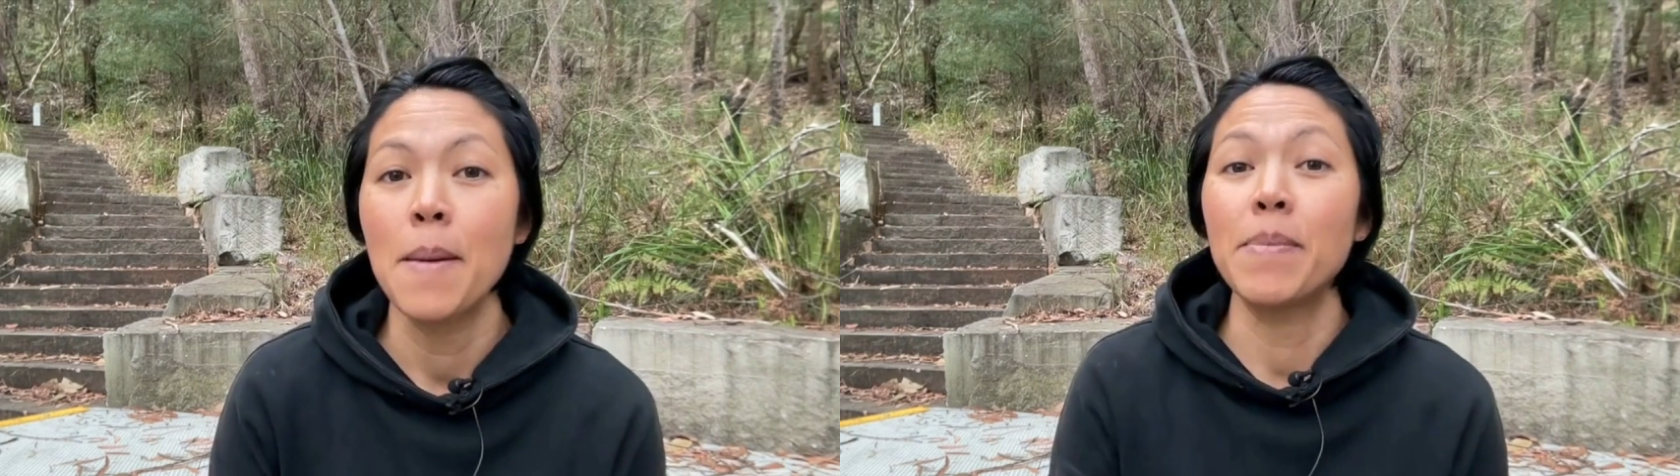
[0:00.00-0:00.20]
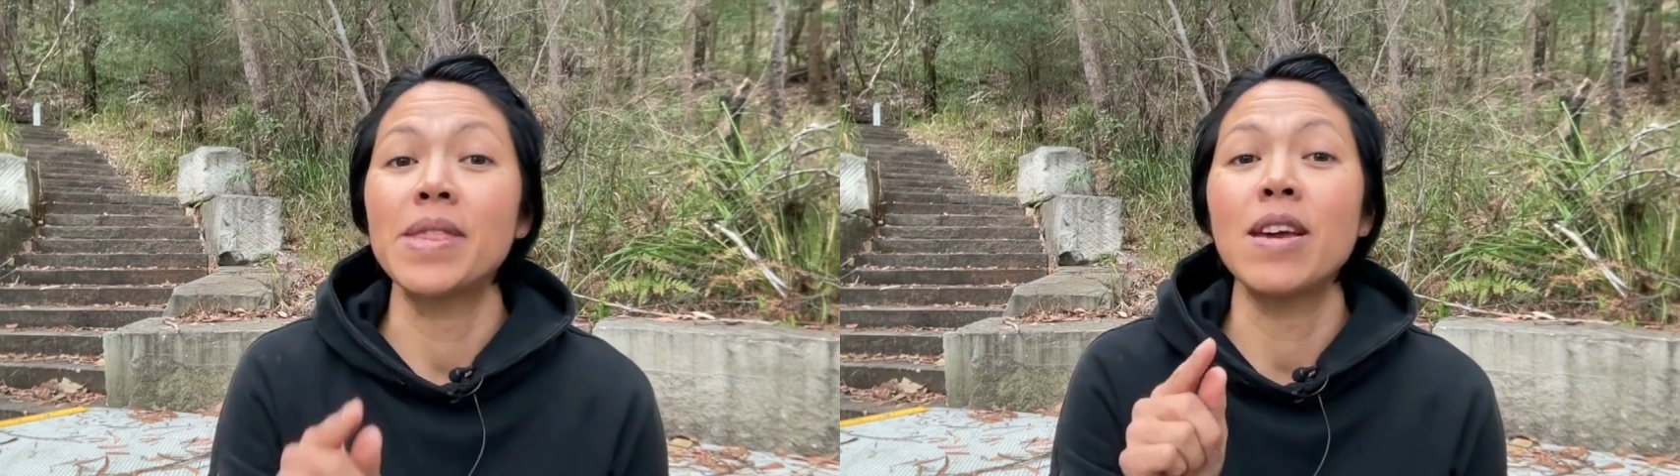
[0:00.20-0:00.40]

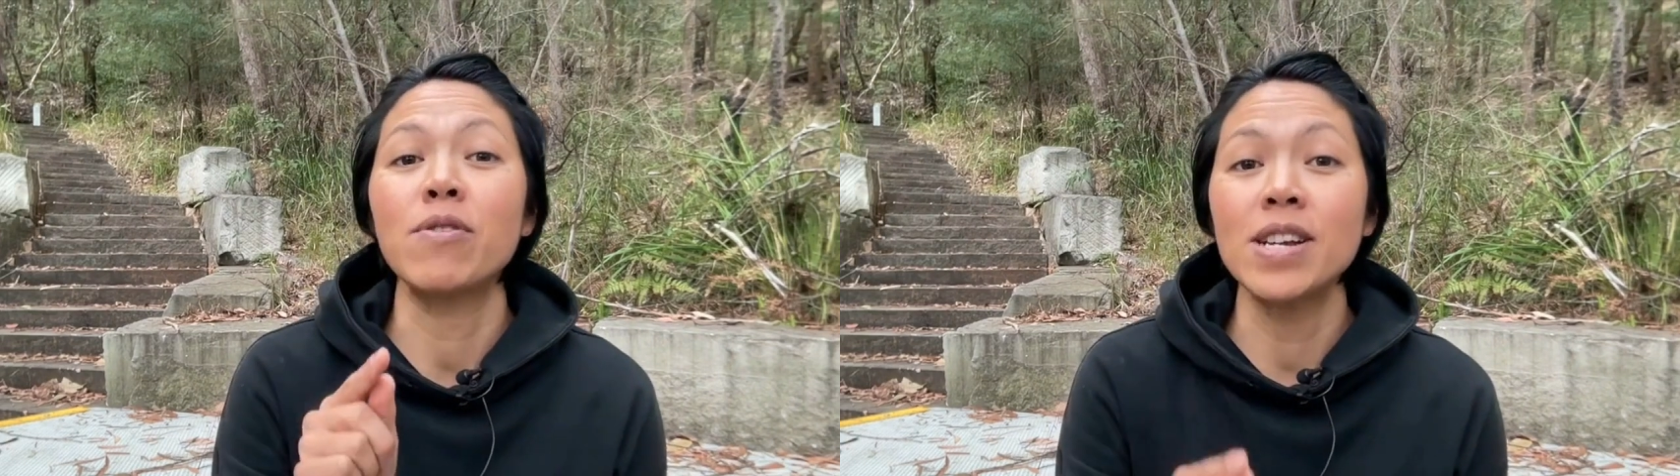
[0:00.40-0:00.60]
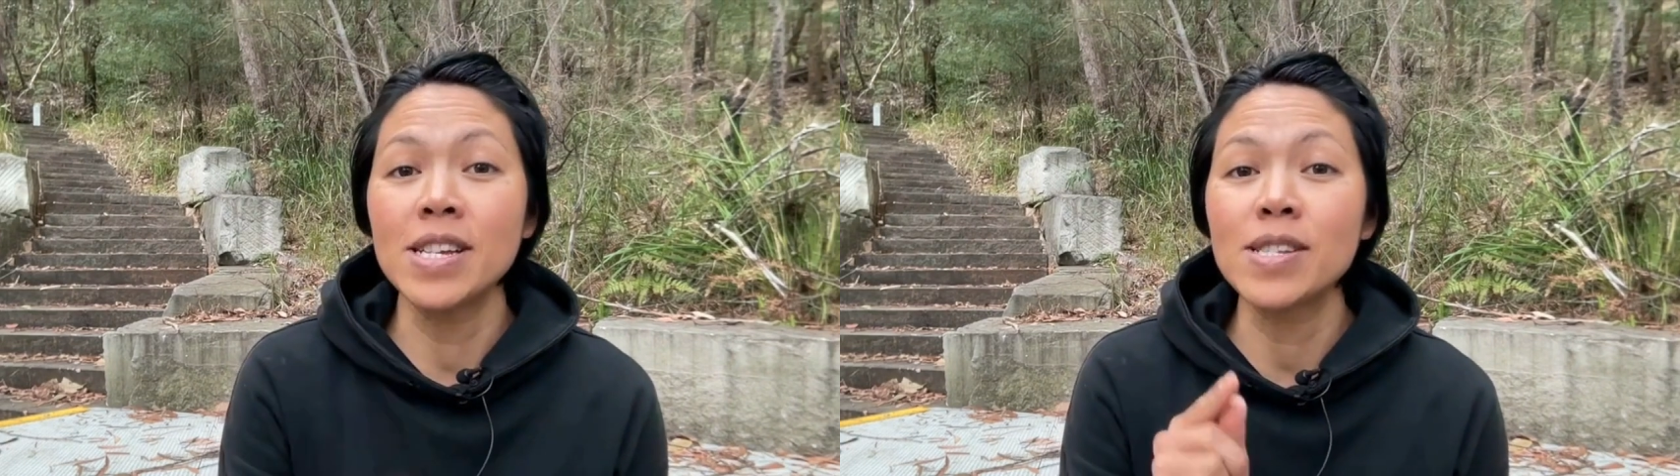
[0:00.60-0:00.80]
But there
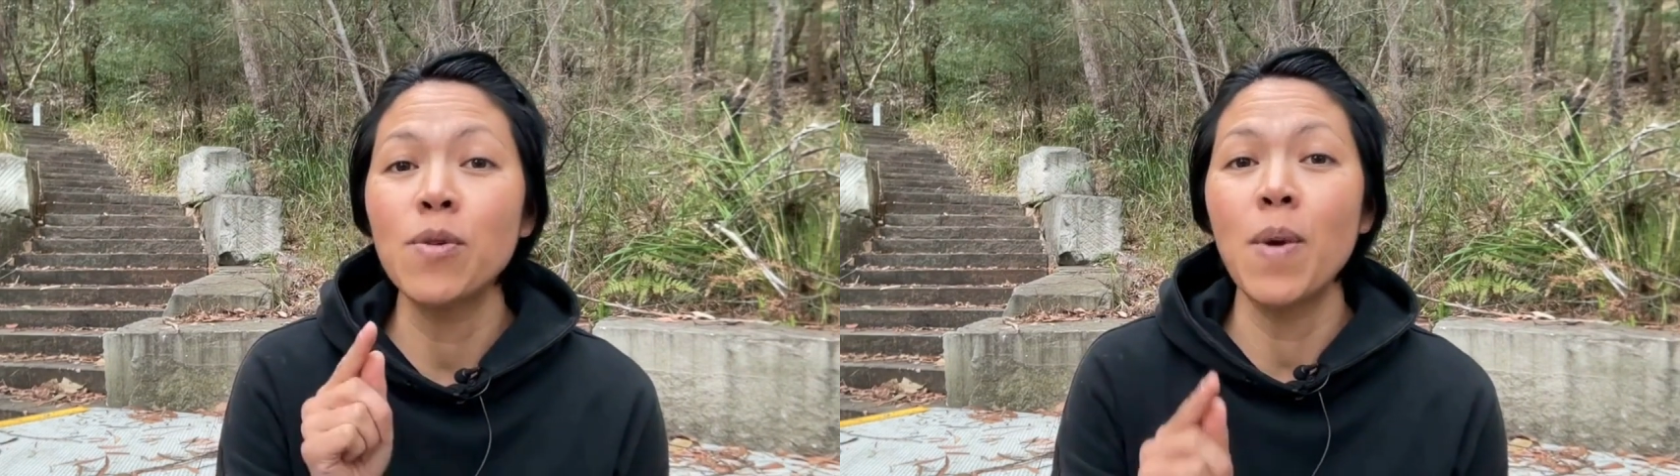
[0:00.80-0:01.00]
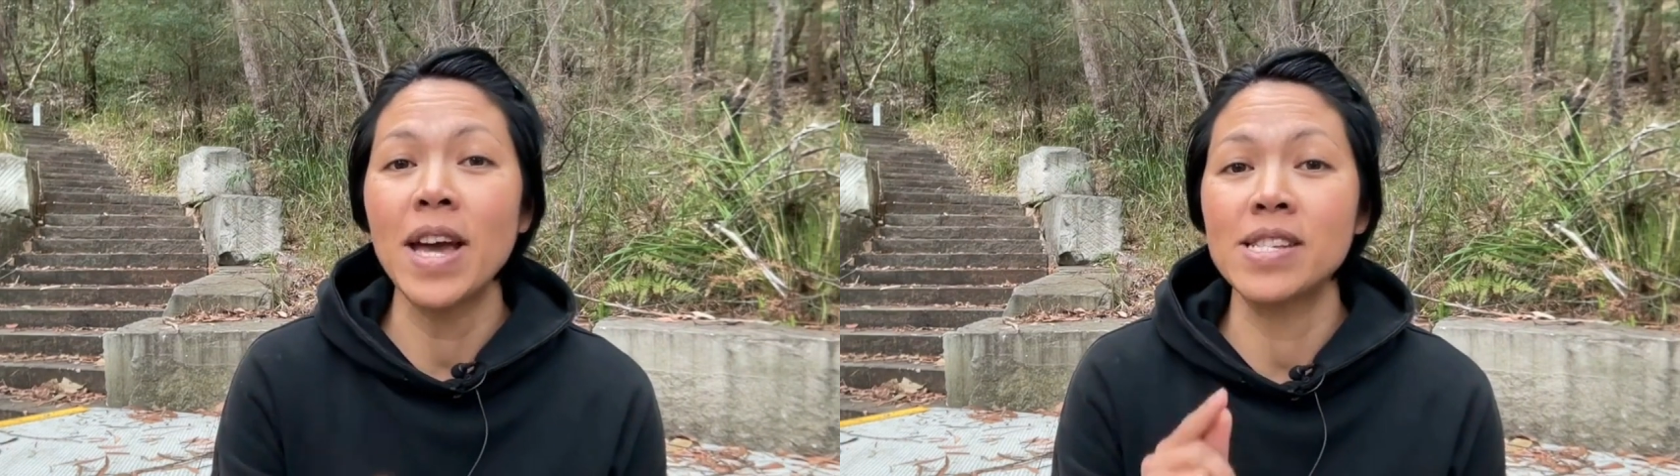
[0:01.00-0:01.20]
is a
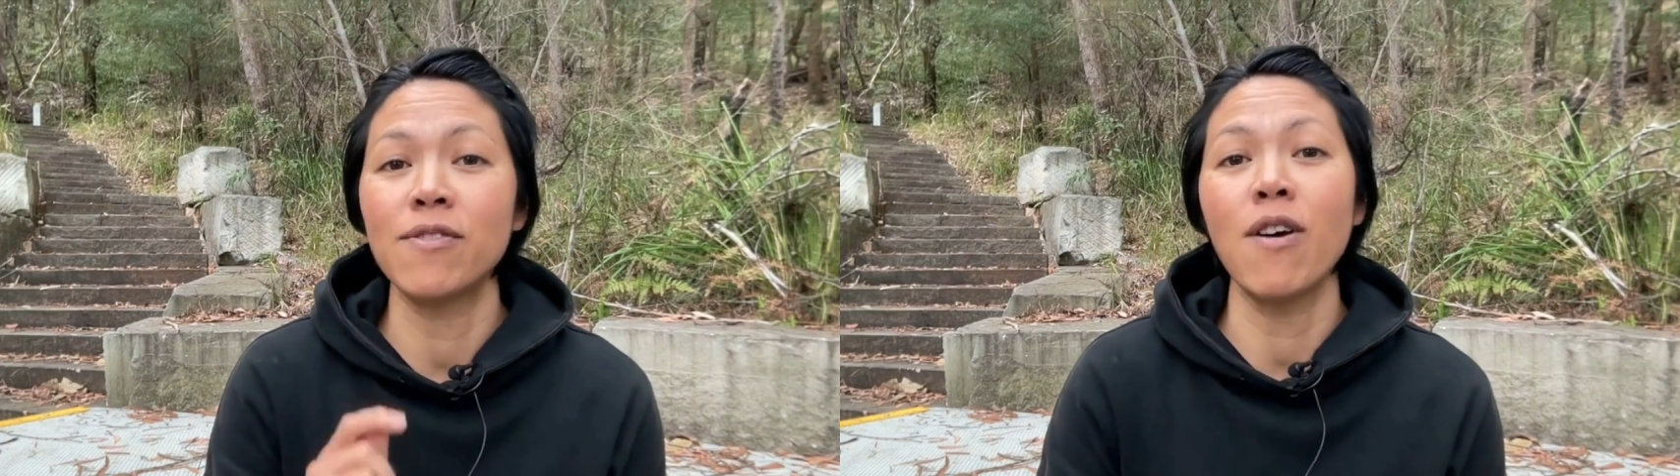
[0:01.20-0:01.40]
way to